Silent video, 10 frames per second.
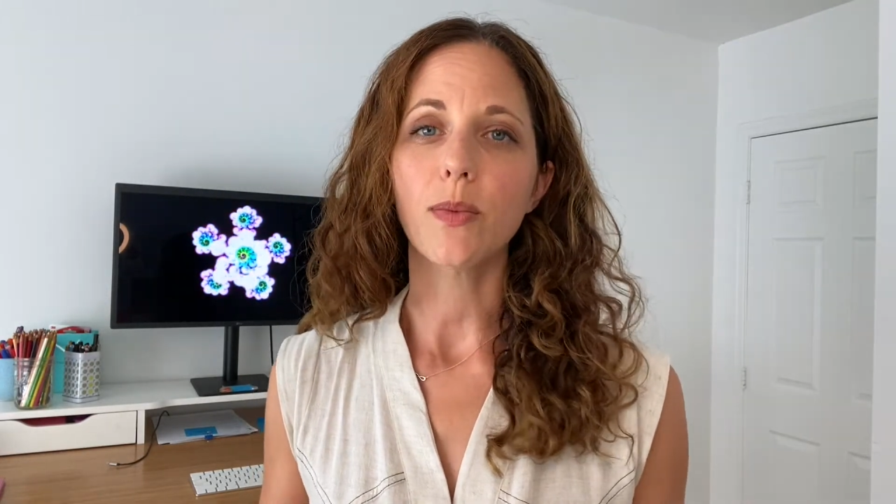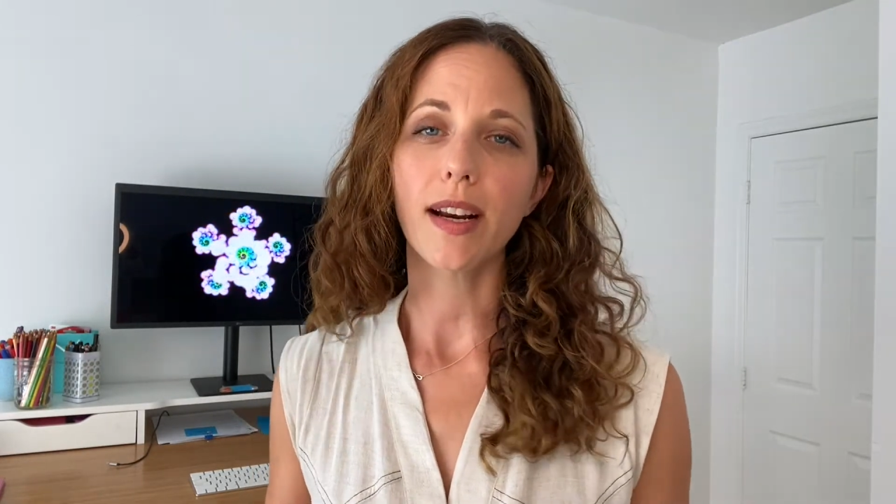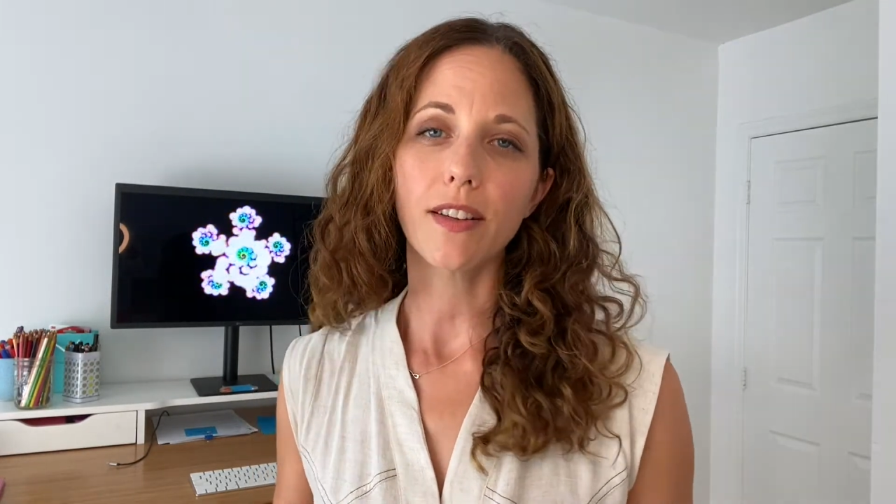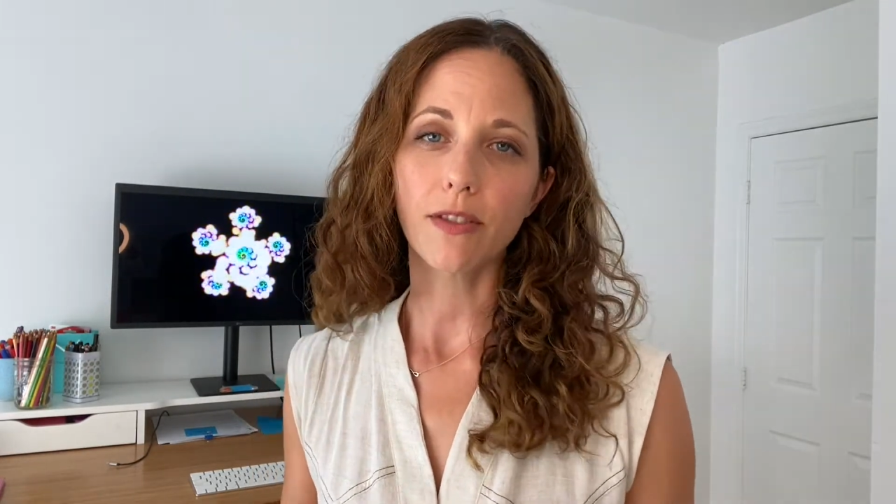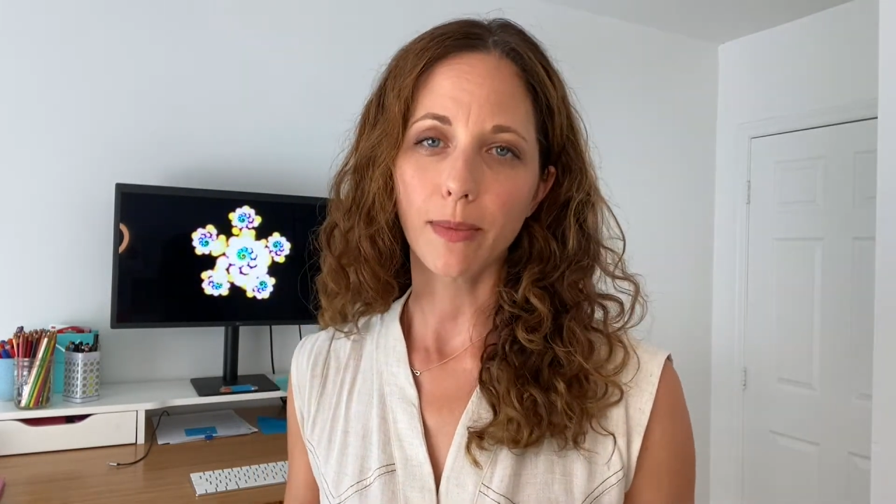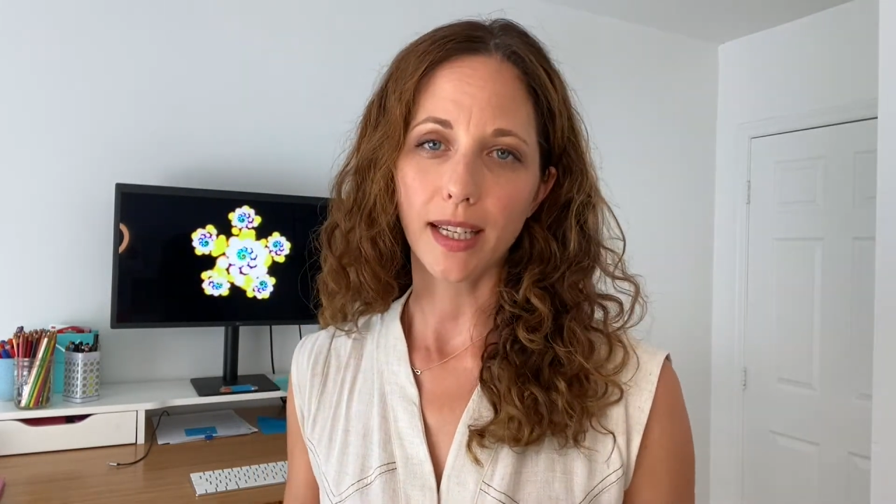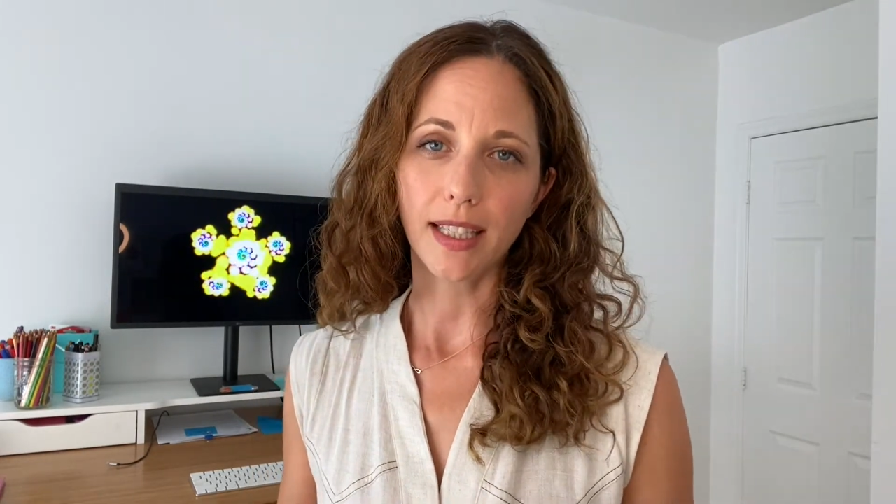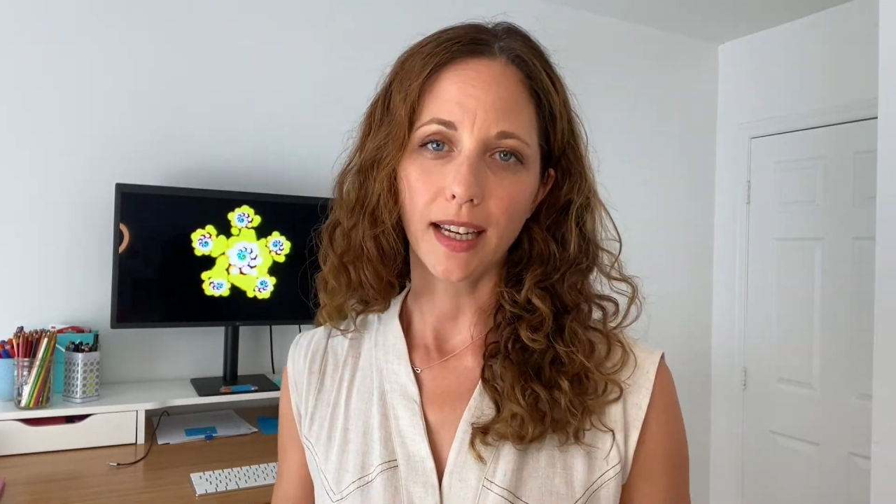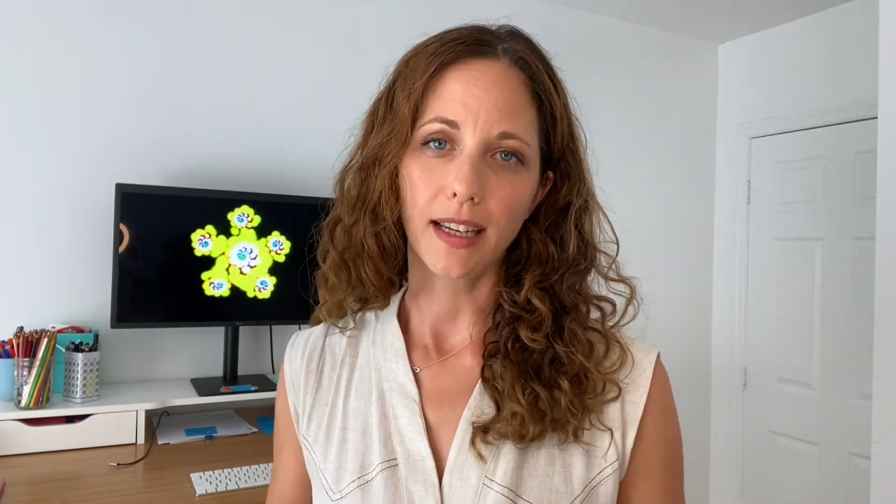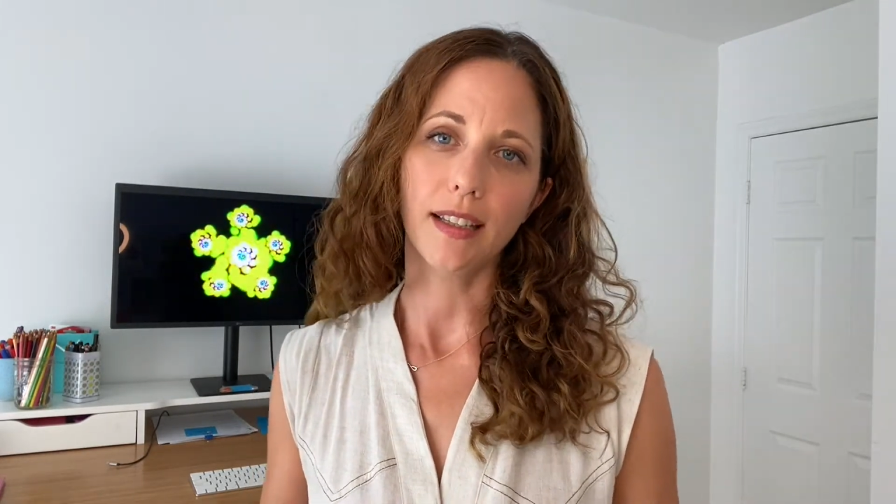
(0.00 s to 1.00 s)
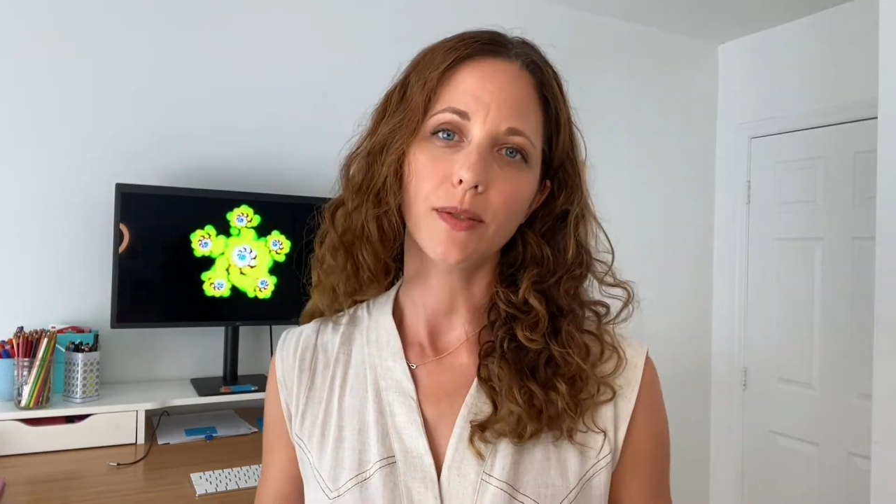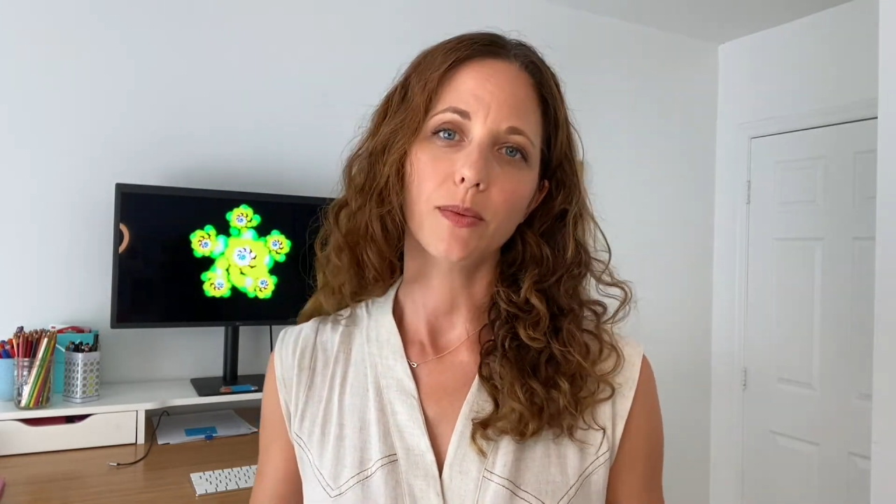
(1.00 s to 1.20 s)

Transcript: ready for my day is